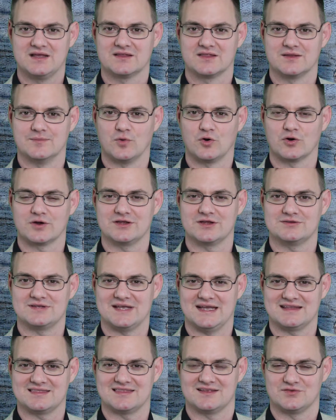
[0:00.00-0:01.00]
The more you
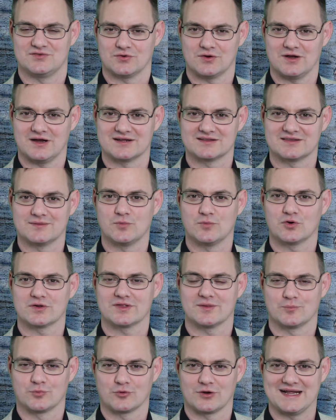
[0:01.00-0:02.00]
take the drug, the more
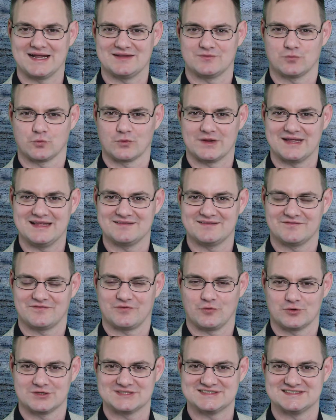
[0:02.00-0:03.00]
the brain
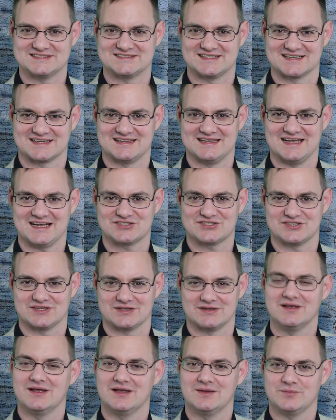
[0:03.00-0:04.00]
reinforces the
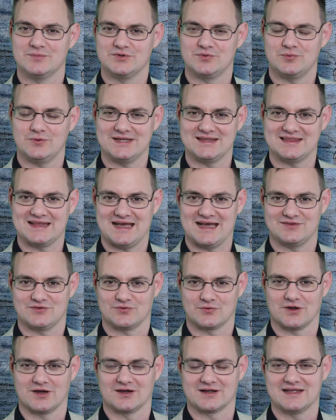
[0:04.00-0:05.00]
connection between that
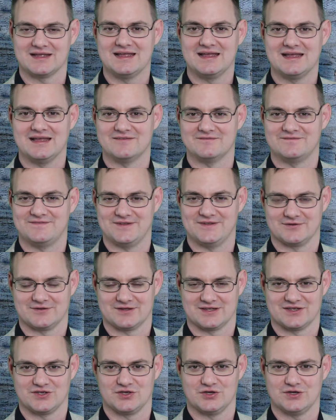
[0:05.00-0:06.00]
drug and
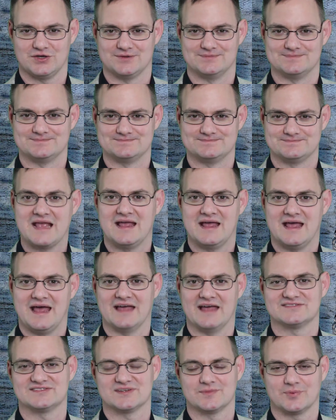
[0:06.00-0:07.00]
feeling good.
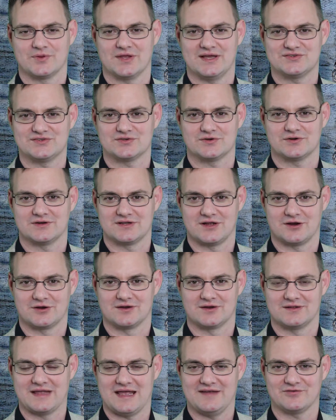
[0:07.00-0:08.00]
As the pleasure in
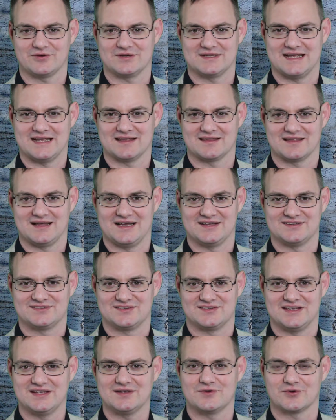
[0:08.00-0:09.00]
our everyday
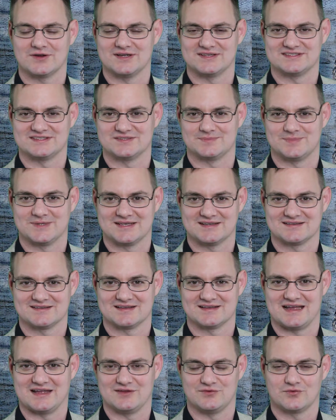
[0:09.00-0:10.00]
lives decreases because
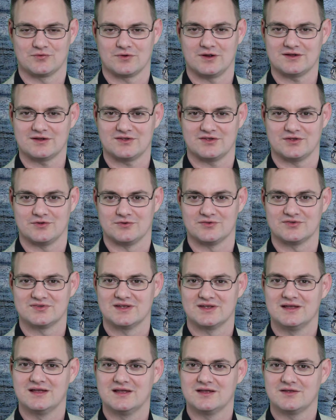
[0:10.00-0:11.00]
of that drug
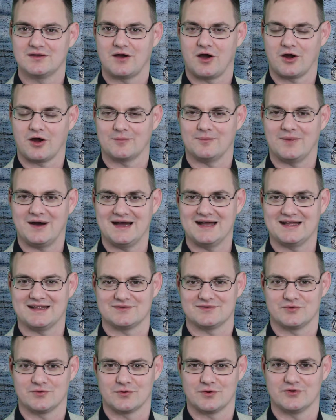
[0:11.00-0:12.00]
use, our
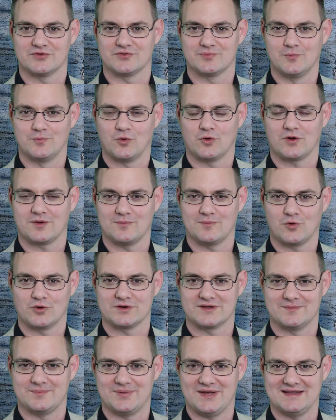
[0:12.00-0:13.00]
mind grows more and
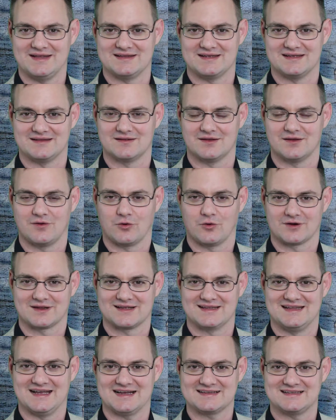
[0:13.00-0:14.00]
more dependent or
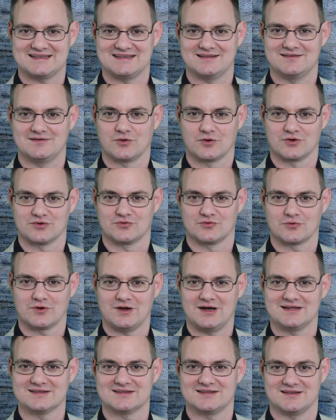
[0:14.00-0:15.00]
connected or
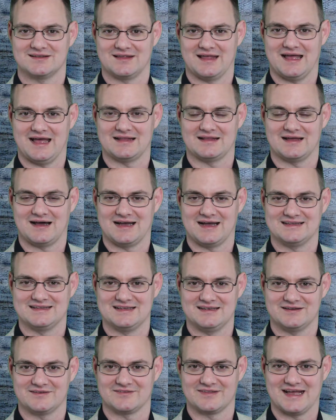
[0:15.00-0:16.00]
drawn to that
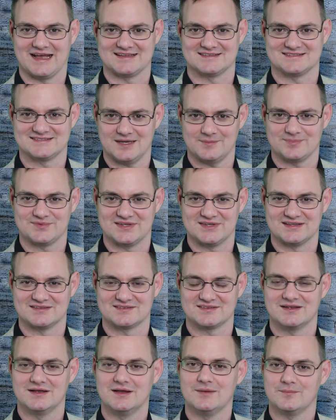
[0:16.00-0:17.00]
idea of that
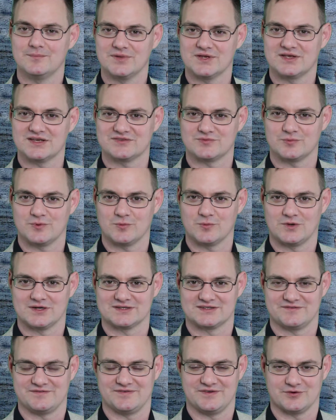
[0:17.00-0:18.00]
substance because we
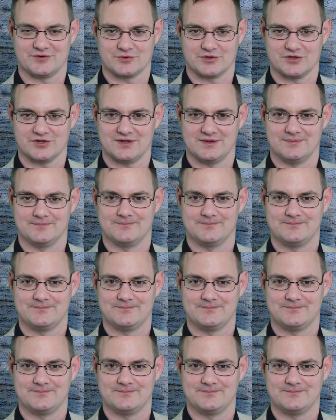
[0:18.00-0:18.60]
want to feel good.